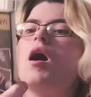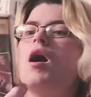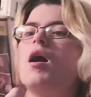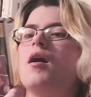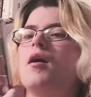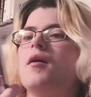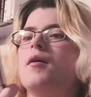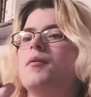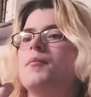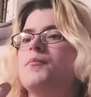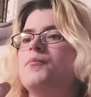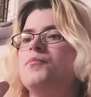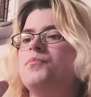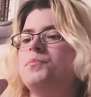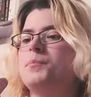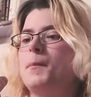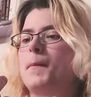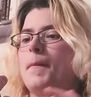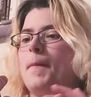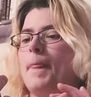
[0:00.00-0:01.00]
Um,
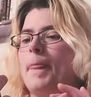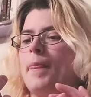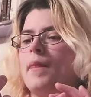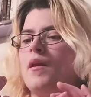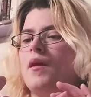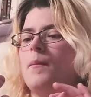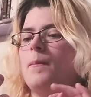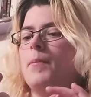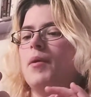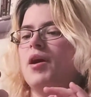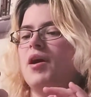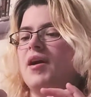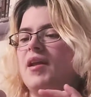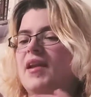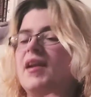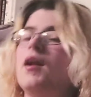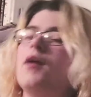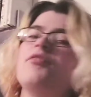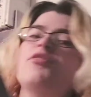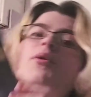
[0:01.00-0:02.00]
but
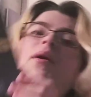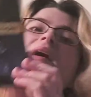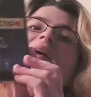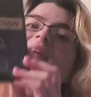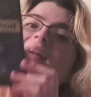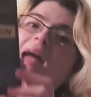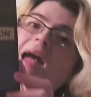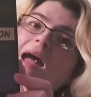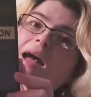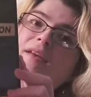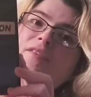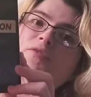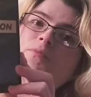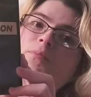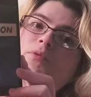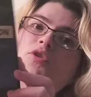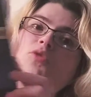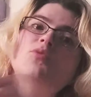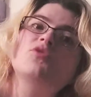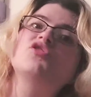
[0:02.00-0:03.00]
it also had
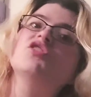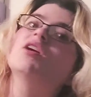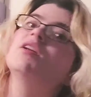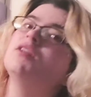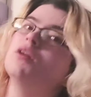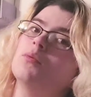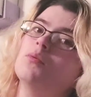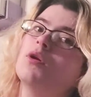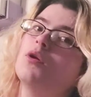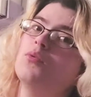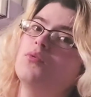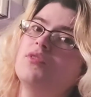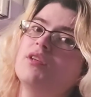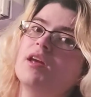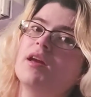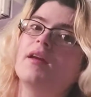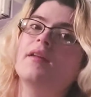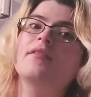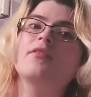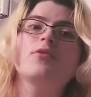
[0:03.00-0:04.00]
Casper, which I don't own
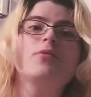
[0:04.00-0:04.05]
yet.